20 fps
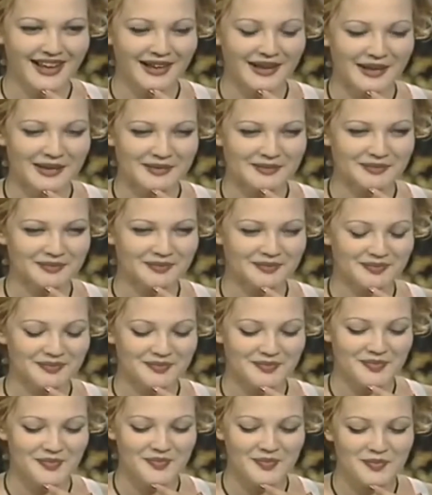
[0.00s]

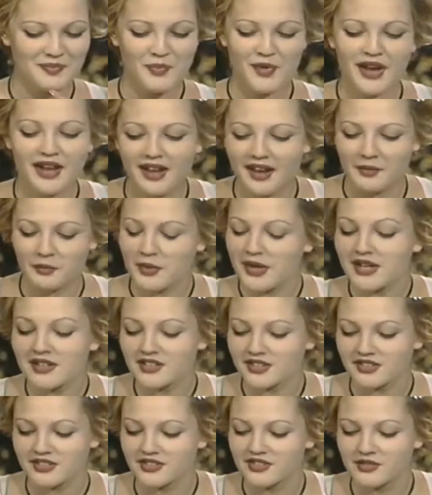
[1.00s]
We're
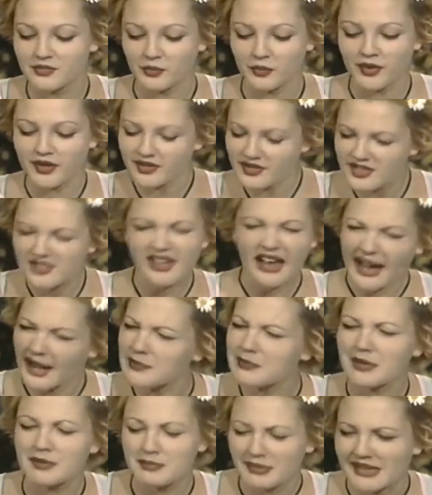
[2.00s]
just
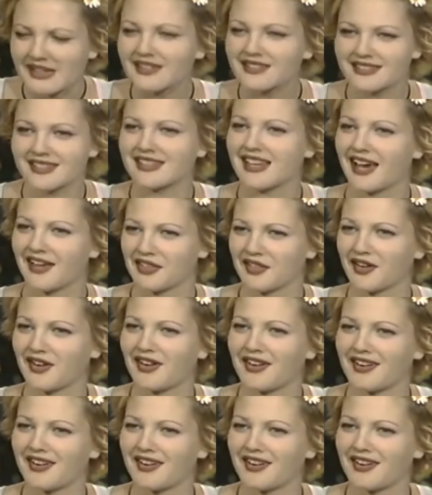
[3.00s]
happy being together,